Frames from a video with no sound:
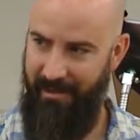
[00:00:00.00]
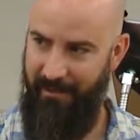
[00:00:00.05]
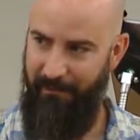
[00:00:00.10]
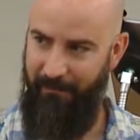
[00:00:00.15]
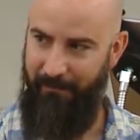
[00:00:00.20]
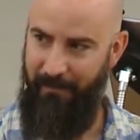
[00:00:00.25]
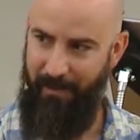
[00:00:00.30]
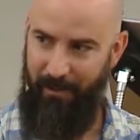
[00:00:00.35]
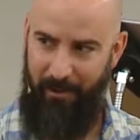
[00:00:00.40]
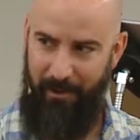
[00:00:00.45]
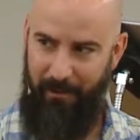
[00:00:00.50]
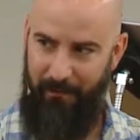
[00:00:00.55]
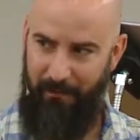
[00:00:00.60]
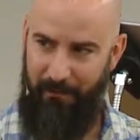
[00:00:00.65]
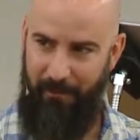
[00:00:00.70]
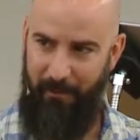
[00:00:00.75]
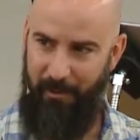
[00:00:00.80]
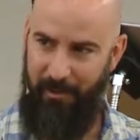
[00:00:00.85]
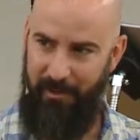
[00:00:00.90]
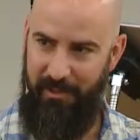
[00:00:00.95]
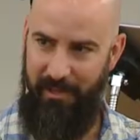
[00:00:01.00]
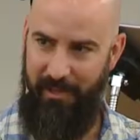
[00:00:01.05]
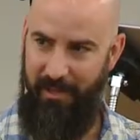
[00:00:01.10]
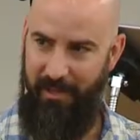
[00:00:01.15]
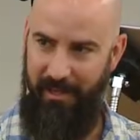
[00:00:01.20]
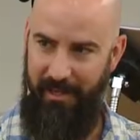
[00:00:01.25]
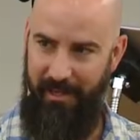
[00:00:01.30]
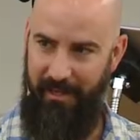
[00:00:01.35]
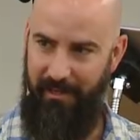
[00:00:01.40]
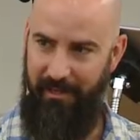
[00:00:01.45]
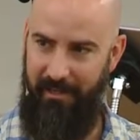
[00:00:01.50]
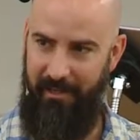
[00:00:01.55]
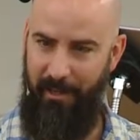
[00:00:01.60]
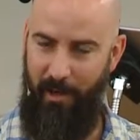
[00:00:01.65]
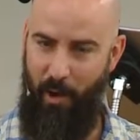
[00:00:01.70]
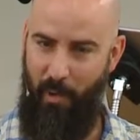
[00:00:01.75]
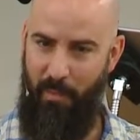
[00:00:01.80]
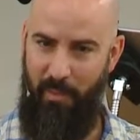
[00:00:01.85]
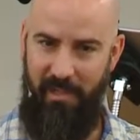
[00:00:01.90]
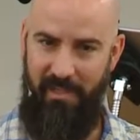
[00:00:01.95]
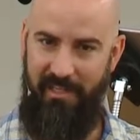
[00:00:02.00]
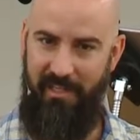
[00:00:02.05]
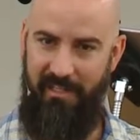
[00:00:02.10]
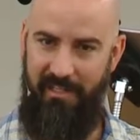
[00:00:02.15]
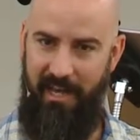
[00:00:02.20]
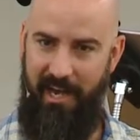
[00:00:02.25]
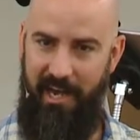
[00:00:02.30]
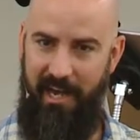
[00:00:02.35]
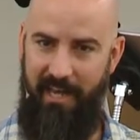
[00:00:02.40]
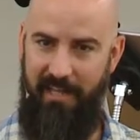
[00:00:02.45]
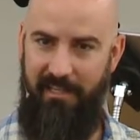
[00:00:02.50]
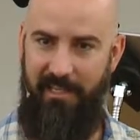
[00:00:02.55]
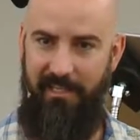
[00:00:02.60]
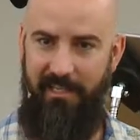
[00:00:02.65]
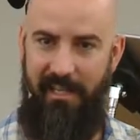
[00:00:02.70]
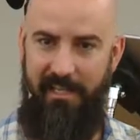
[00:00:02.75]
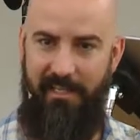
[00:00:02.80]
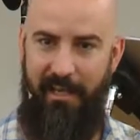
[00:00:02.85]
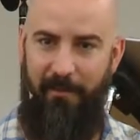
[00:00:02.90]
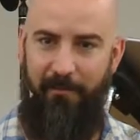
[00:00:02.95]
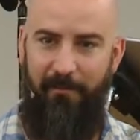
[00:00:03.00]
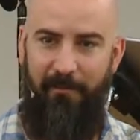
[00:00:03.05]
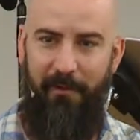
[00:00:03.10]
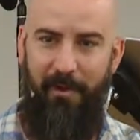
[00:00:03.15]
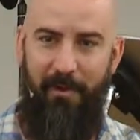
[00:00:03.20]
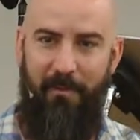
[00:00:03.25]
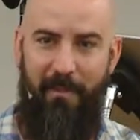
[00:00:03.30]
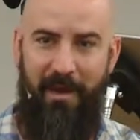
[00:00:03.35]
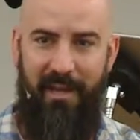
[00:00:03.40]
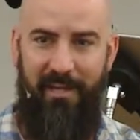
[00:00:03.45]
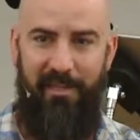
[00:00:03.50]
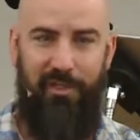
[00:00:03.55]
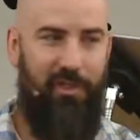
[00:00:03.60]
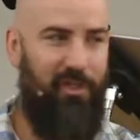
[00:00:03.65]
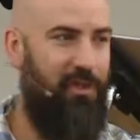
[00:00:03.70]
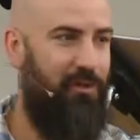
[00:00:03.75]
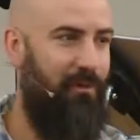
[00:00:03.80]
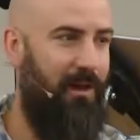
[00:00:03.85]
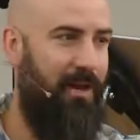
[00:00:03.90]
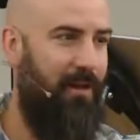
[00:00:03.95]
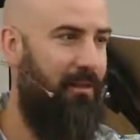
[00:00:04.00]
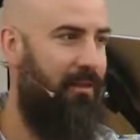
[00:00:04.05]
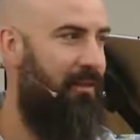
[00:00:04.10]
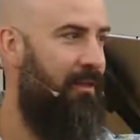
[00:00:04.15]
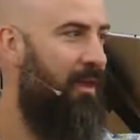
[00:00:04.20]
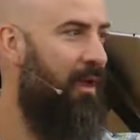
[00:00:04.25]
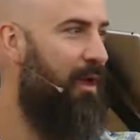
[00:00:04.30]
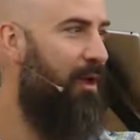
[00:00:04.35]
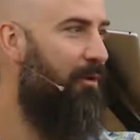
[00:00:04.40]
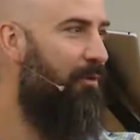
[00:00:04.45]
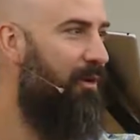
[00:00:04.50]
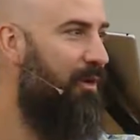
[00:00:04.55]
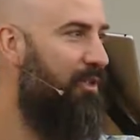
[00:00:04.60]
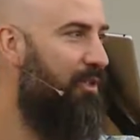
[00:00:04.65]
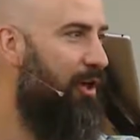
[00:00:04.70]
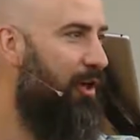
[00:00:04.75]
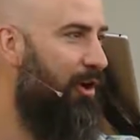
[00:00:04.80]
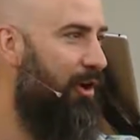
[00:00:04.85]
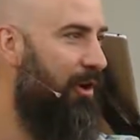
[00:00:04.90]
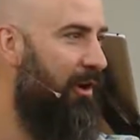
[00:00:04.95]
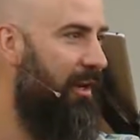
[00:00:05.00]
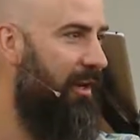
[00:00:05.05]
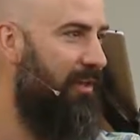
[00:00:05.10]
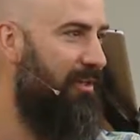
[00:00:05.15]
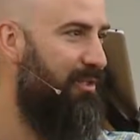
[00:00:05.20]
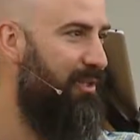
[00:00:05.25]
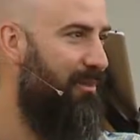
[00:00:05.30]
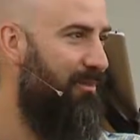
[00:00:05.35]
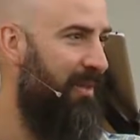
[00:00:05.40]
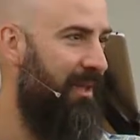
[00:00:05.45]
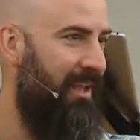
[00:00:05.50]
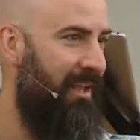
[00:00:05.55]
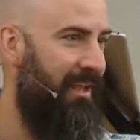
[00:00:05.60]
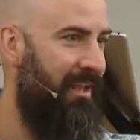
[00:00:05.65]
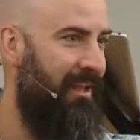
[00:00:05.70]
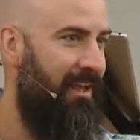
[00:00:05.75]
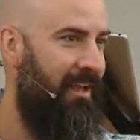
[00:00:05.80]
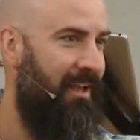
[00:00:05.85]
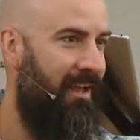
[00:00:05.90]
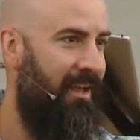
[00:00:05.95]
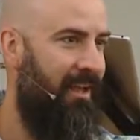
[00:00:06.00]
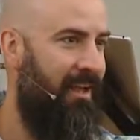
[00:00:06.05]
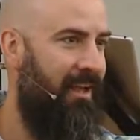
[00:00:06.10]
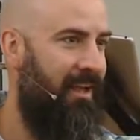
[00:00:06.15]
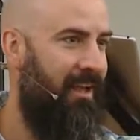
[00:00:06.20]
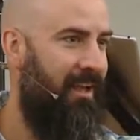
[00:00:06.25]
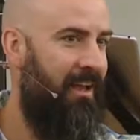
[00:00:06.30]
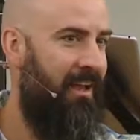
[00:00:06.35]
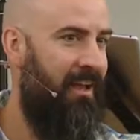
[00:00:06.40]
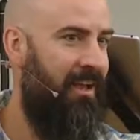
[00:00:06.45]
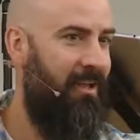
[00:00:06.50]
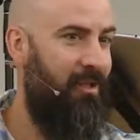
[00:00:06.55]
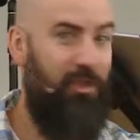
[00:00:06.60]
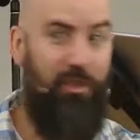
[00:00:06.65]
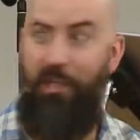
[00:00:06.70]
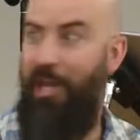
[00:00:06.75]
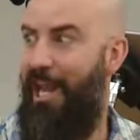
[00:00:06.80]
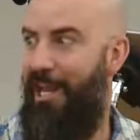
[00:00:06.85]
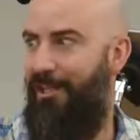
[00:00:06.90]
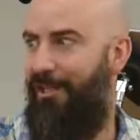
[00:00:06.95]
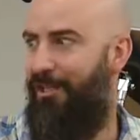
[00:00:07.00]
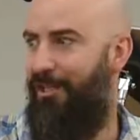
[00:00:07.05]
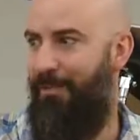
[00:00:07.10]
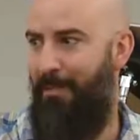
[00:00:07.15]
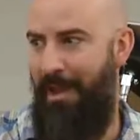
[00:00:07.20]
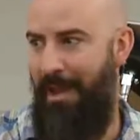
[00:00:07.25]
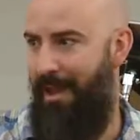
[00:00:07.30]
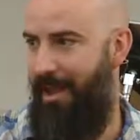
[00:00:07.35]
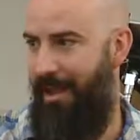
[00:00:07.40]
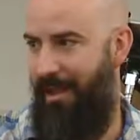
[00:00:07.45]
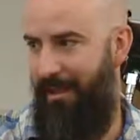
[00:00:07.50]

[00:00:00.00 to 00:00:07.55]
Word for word: The very first thing, he opens his eyes, he says, I feel my strength returning to me. Chase me.